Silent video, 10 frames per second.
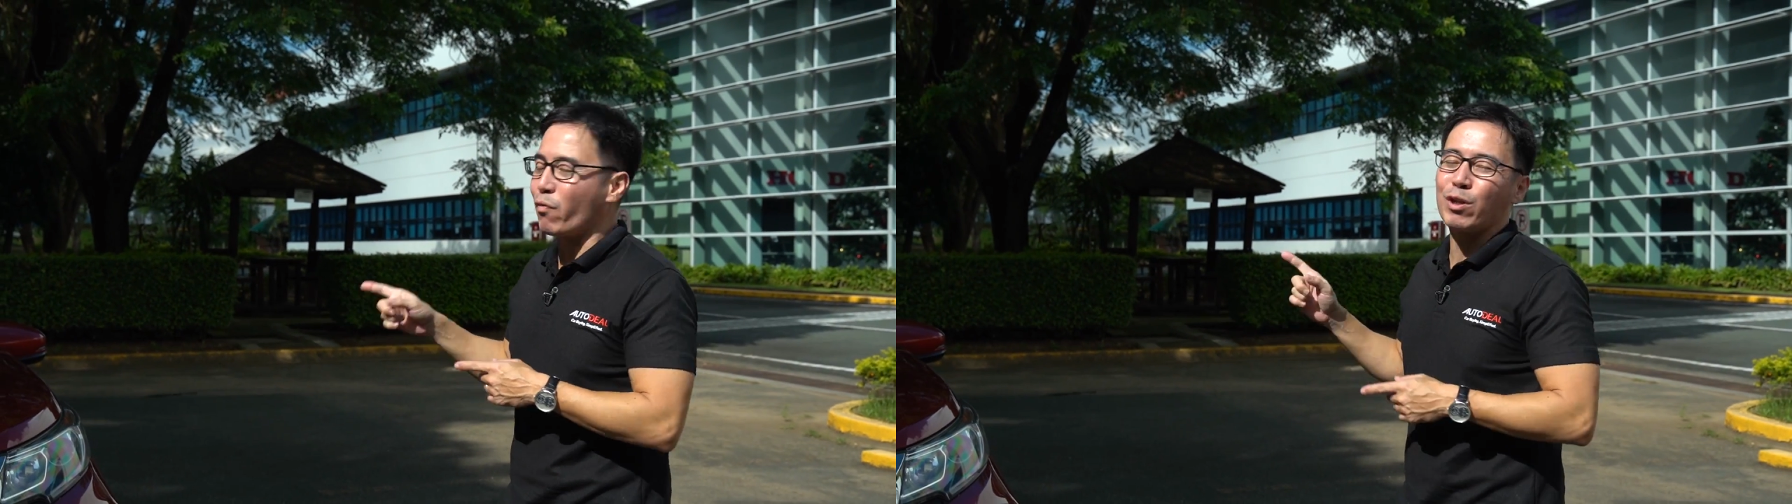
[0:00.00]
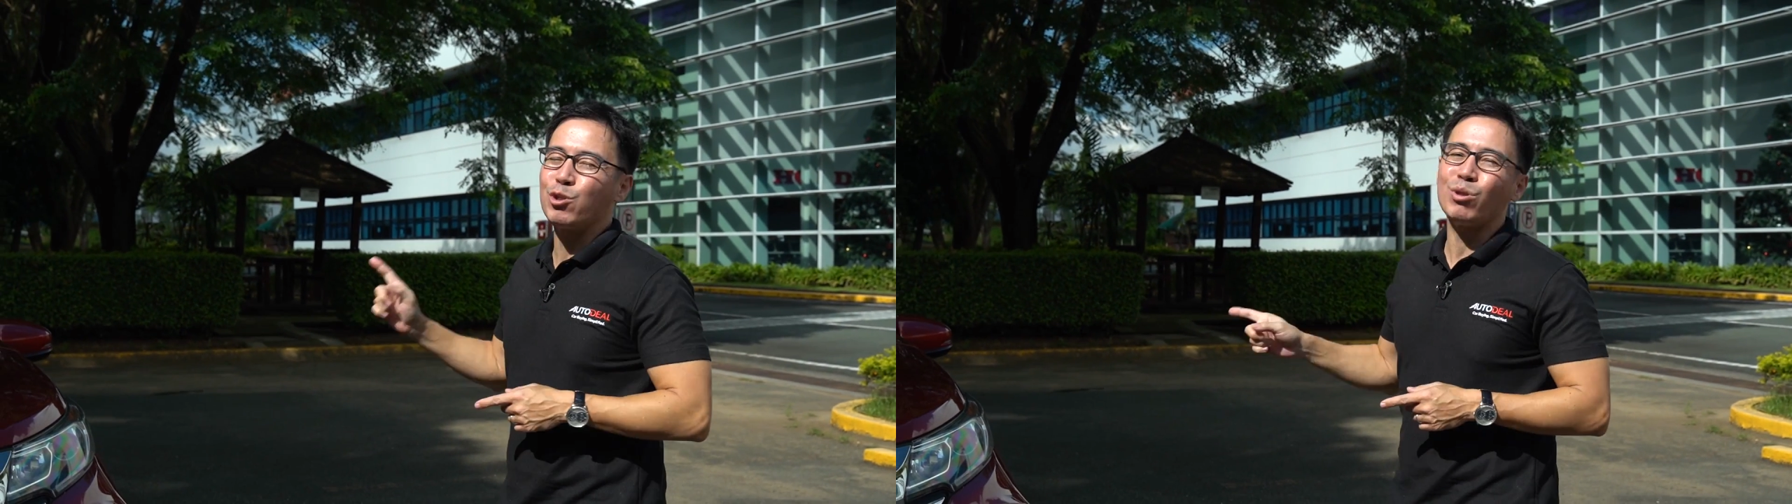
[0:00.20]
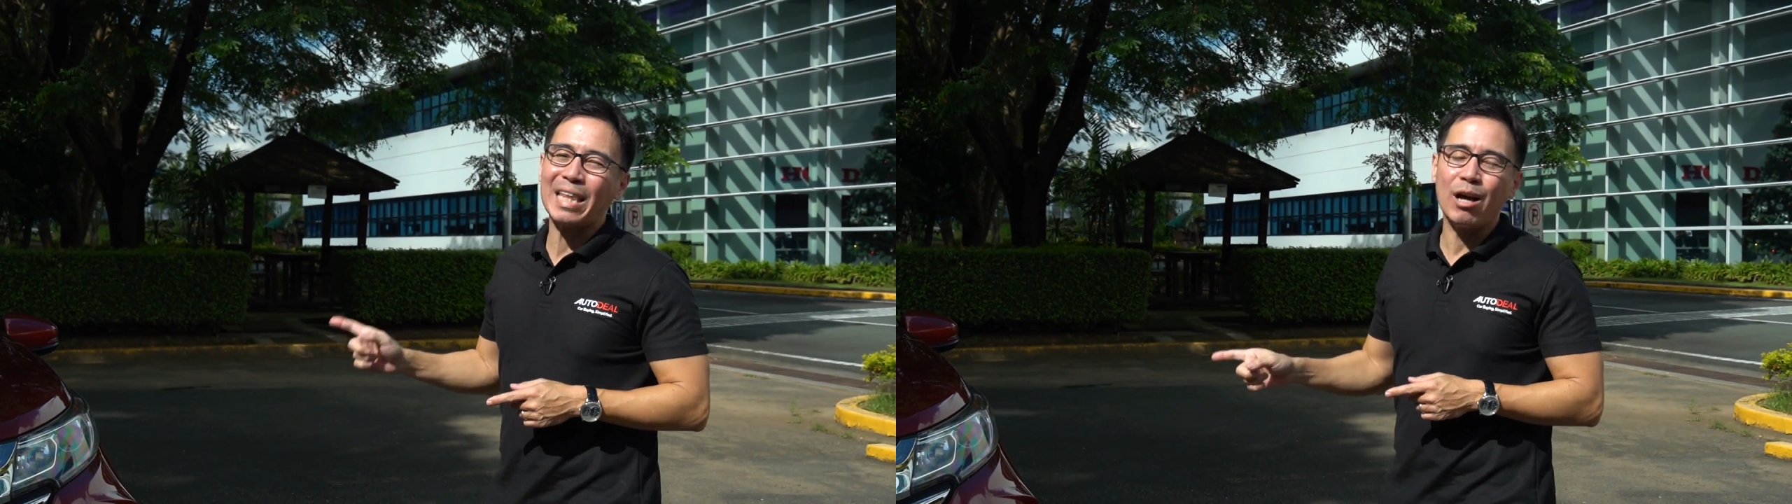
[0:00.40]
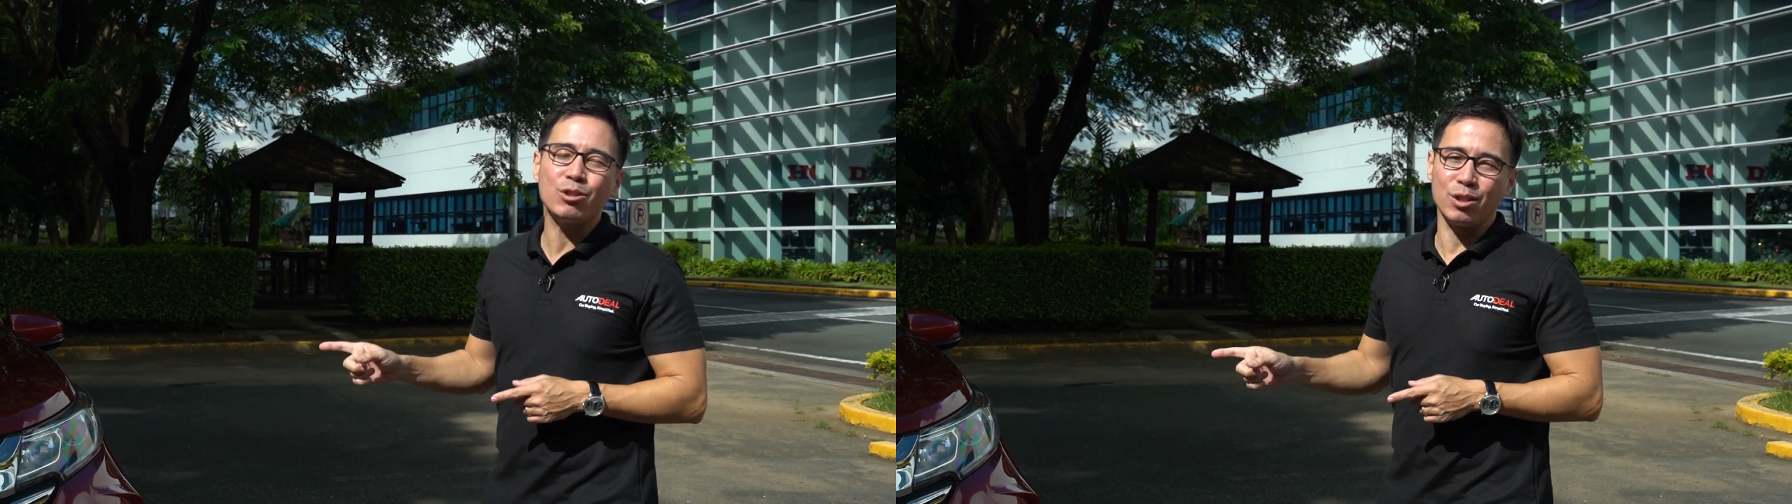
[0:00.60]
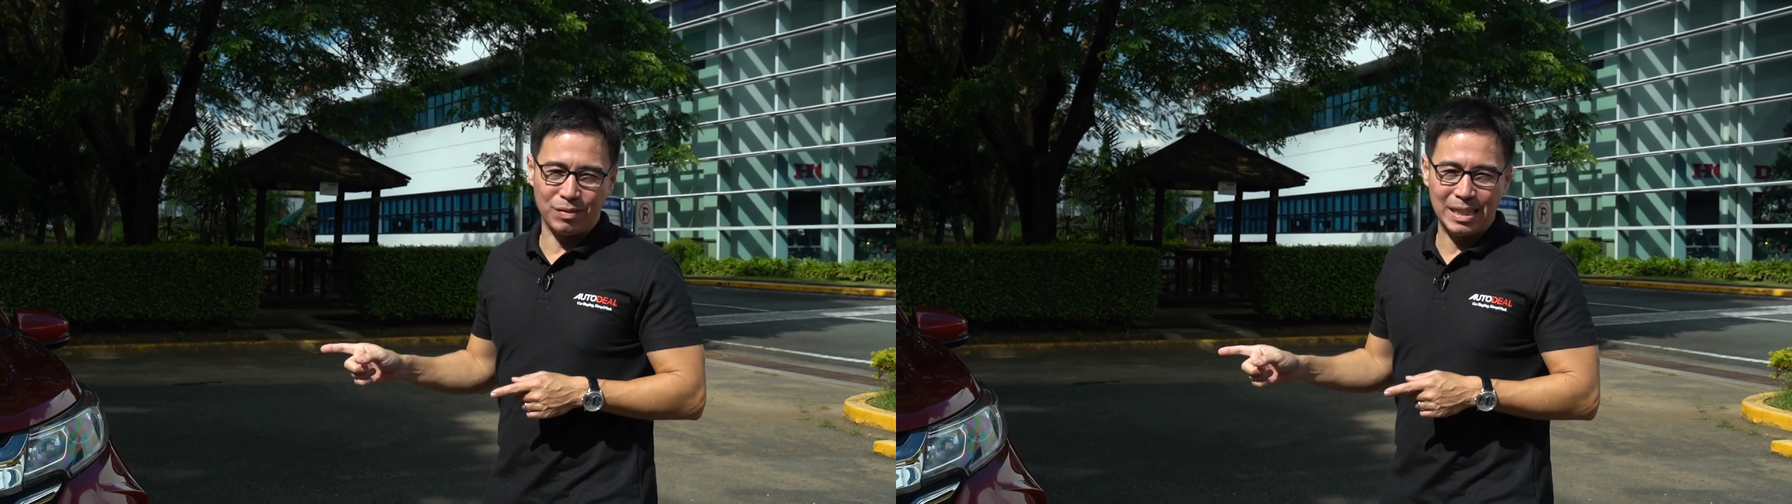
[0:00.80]
over
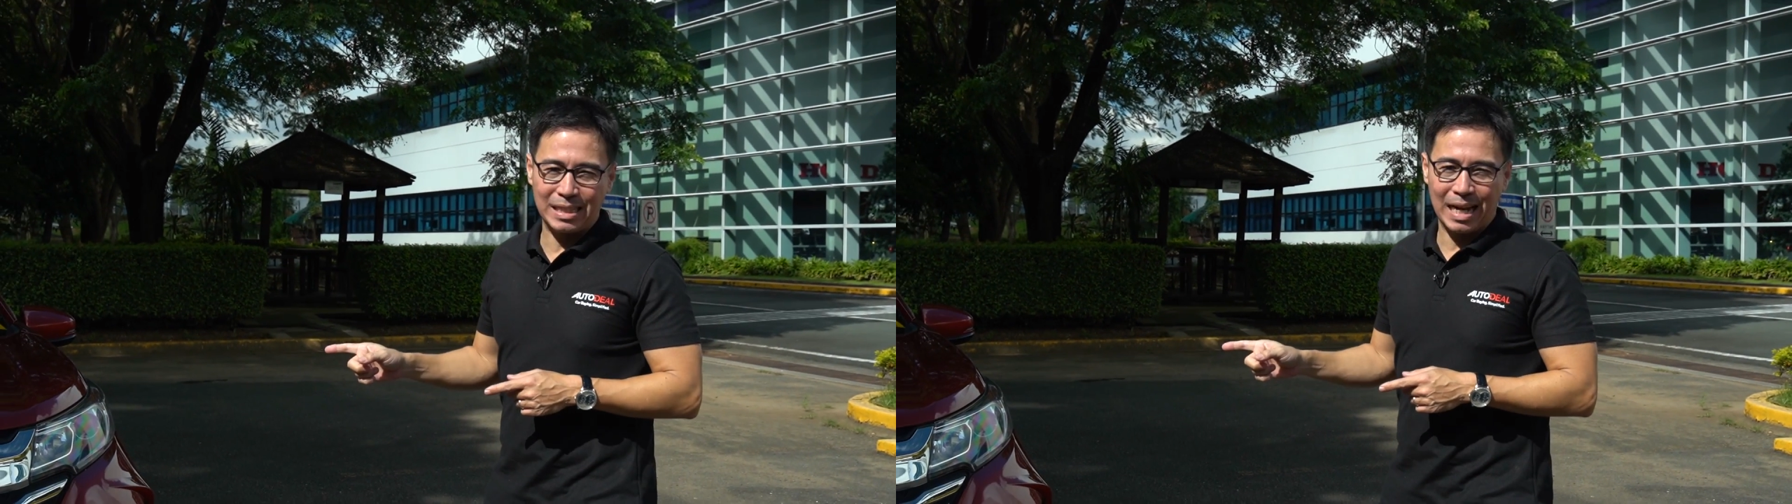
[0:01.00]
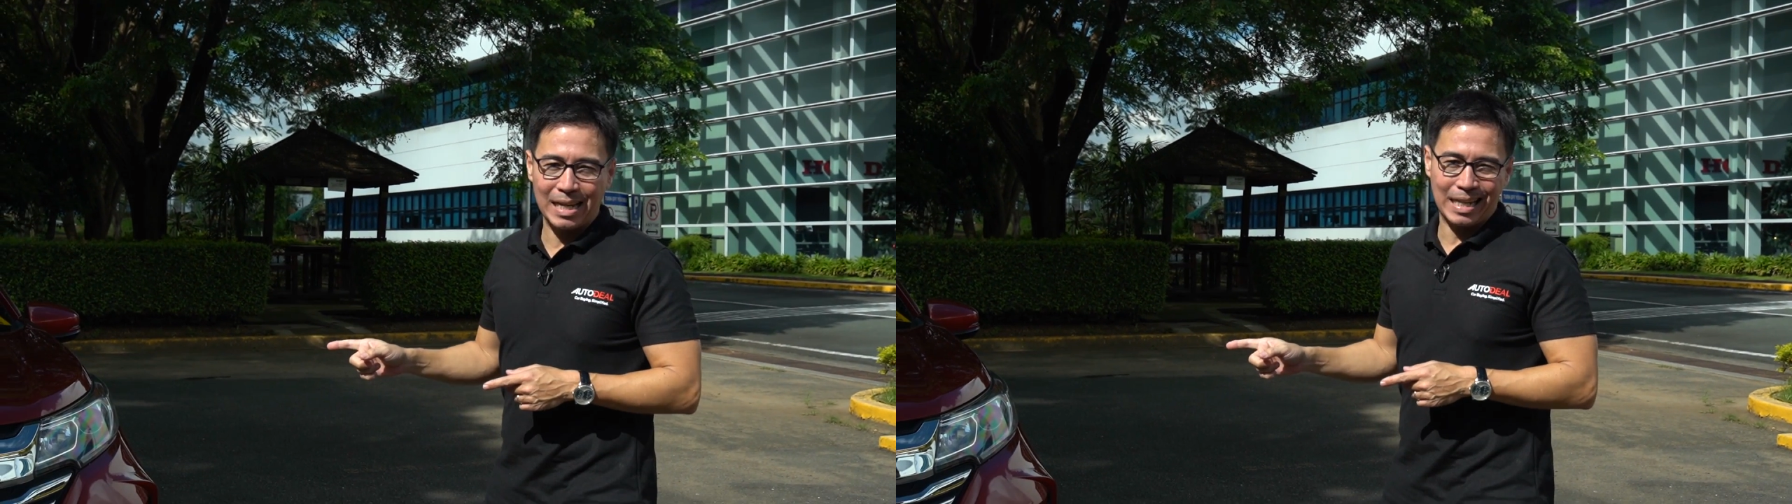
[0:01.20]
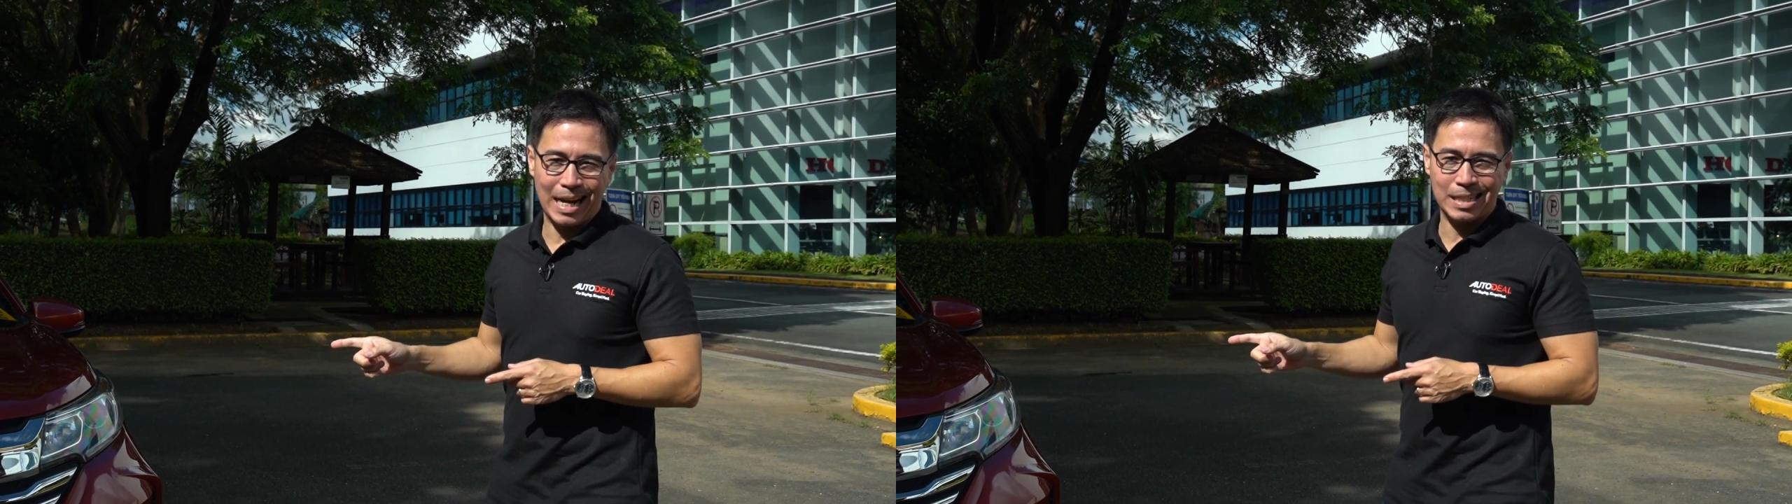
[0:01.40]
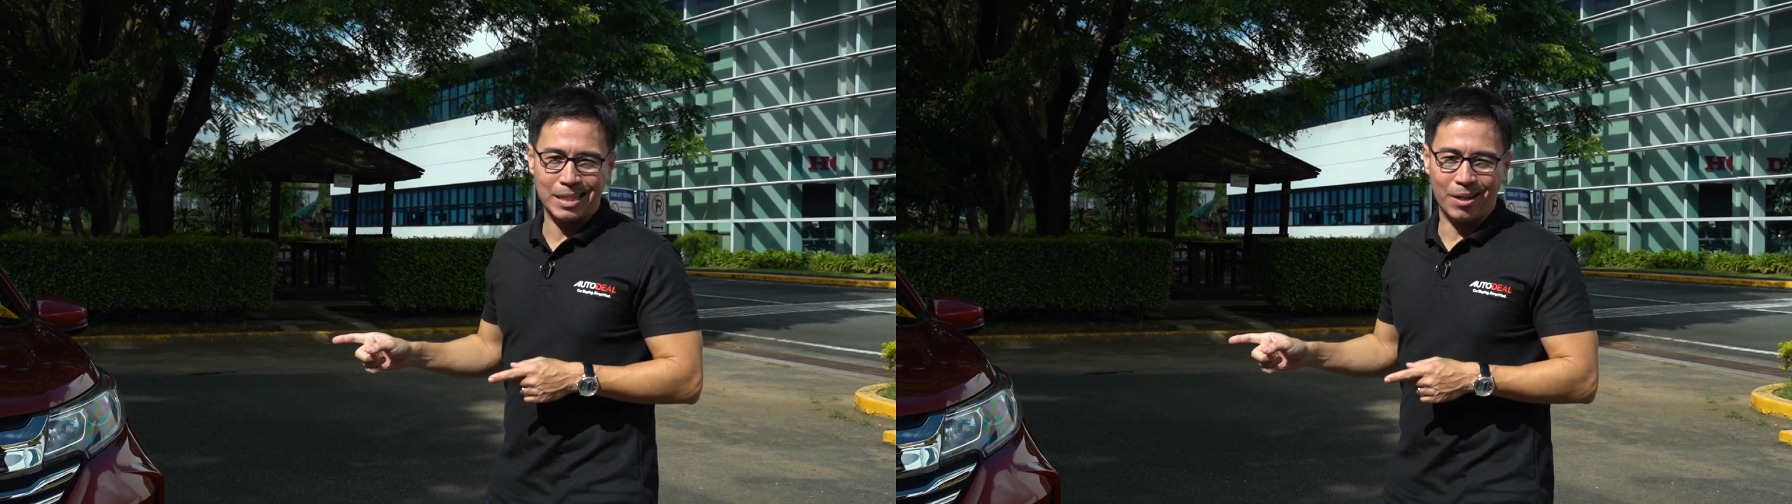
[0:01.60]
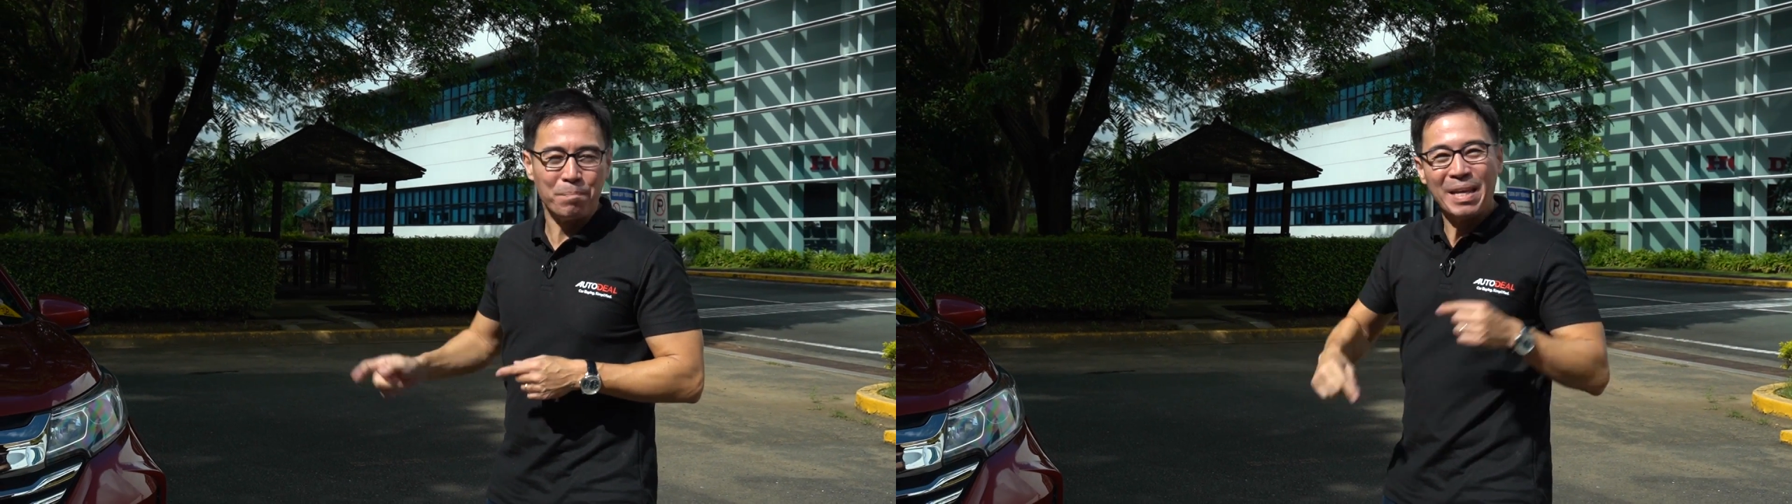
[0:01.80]
2,000 of these guys last
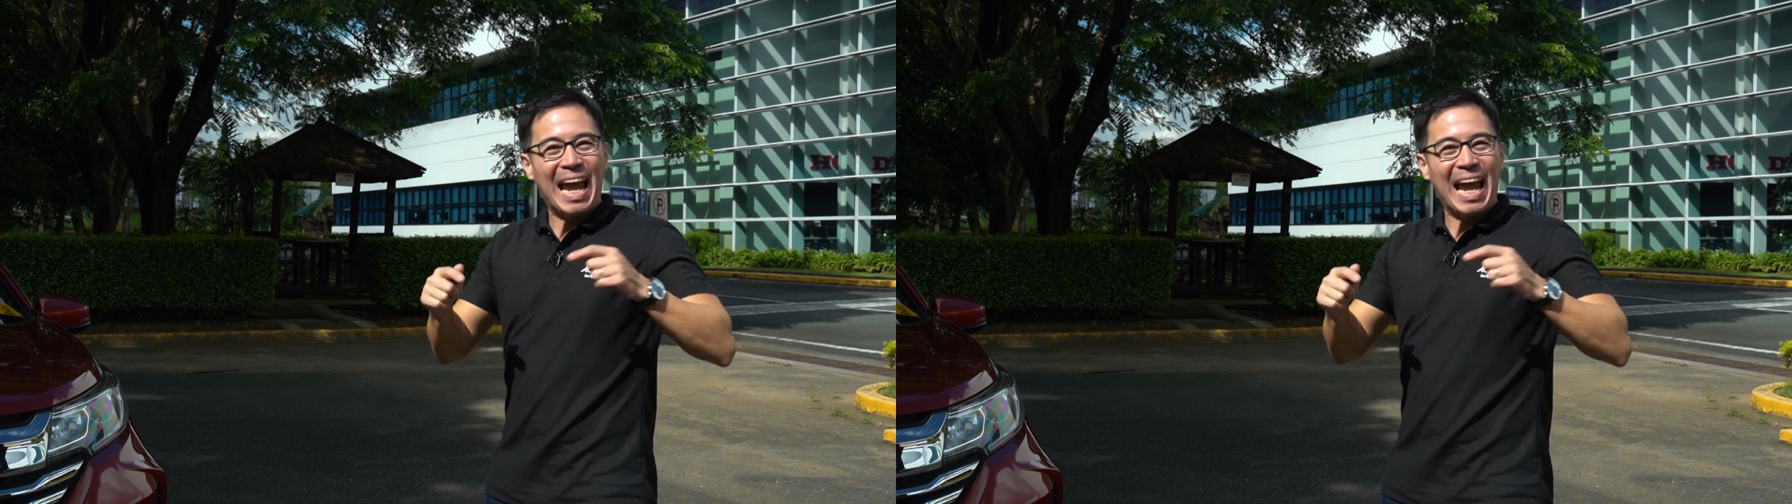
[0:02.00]
year.